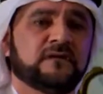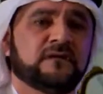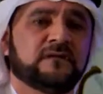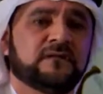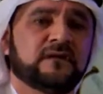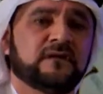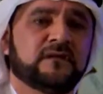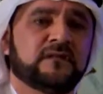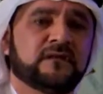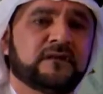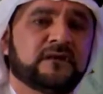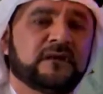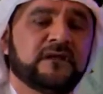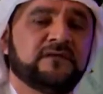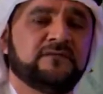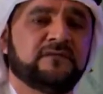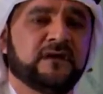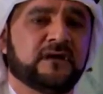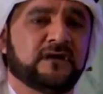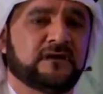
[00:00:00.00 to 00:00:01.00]
the
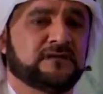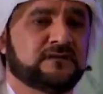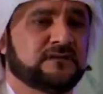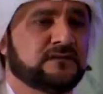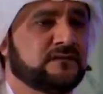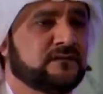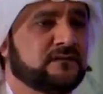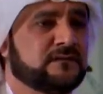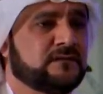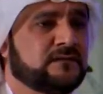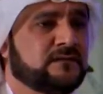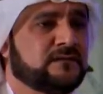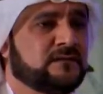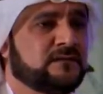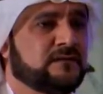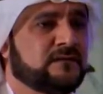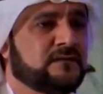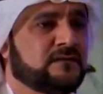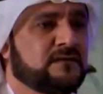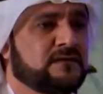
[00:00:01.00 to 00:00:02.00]
graveyard,
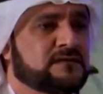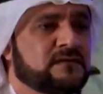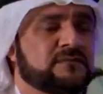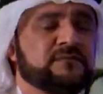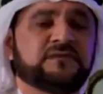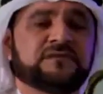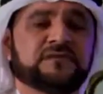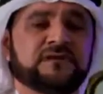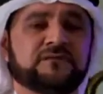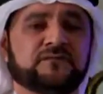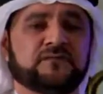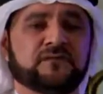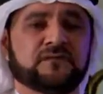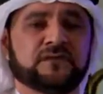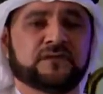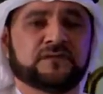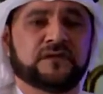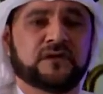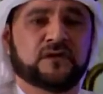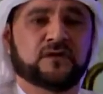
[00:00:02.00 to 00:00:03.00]
cemetery, if you
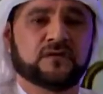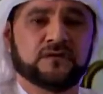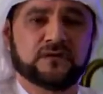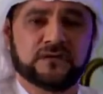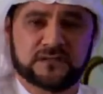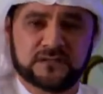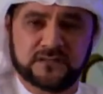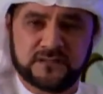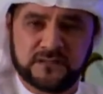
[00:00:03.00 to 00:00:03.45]
could, they call it.